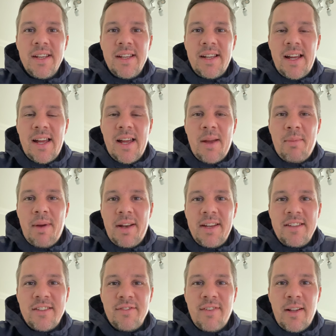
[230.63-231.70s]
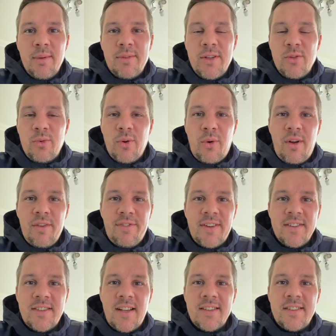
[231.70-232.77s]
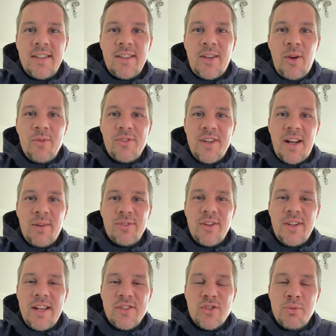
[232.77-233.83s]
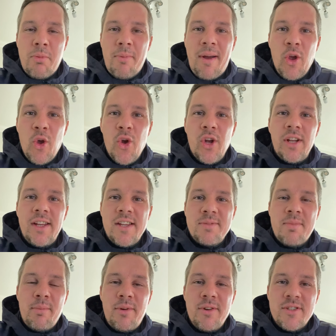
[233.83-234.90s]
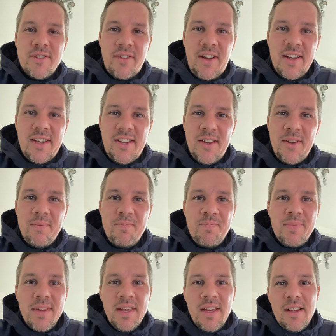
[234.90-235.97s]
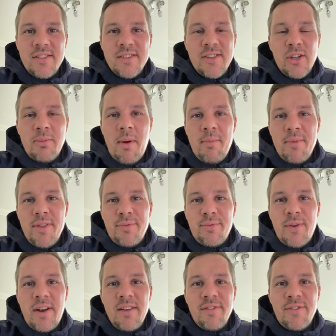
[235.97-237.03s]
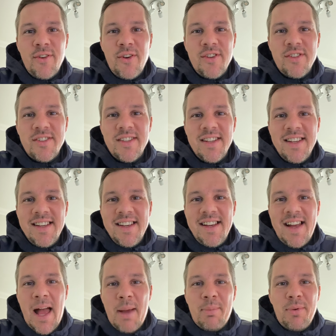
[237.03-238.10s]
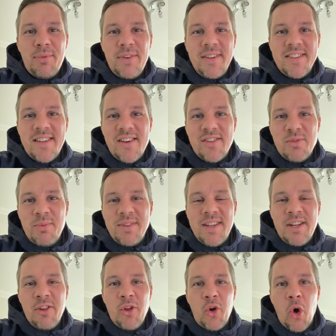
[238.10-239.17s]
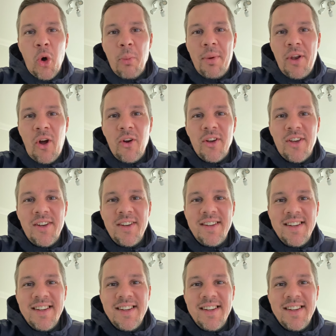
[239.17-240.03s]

And he's developed into a quite fantastic coach now. So there's some of my earliest memories of IQ. Still remember the very first Happy Feet session we did at the Hub in Onken.